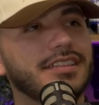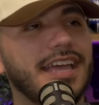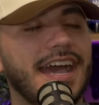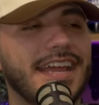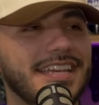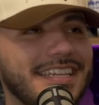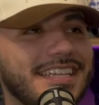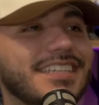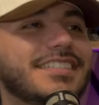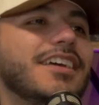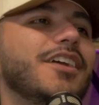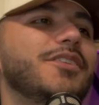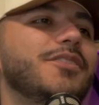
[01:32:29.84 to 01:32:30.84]
that I need to
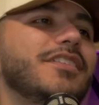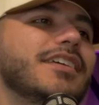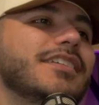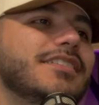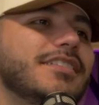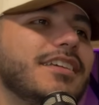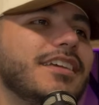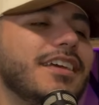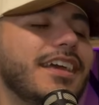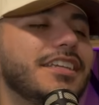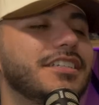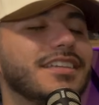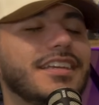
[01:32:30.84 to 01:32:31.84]
tell you this.
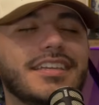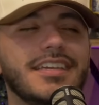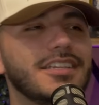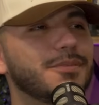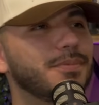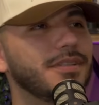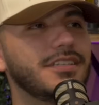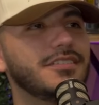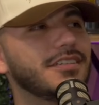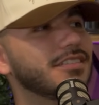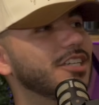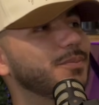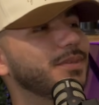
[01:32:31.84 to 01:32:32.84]
And she's like, Yes, please, you
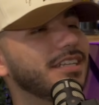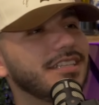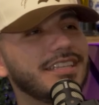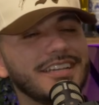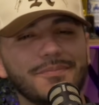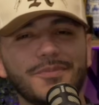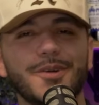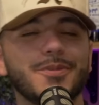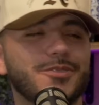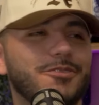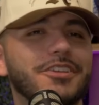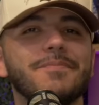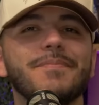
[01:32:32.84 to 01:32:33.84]
can tell me anything. I
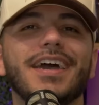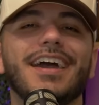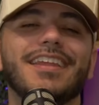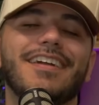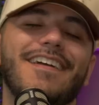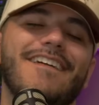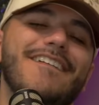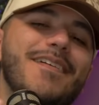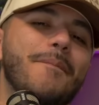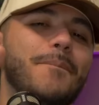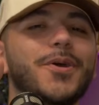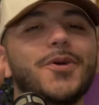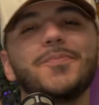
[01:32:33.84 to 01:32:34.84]
promise I won't get mad.
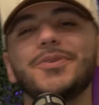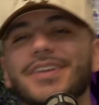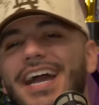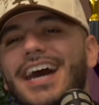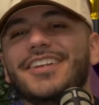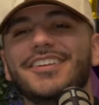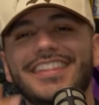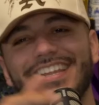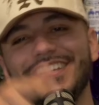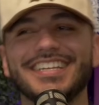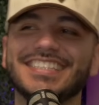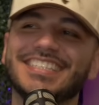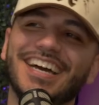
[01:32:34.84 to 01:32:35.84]
Boom, you got her. And then
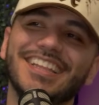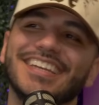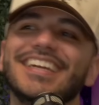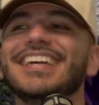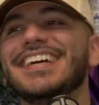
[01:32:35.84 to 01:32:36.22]
you can tell her,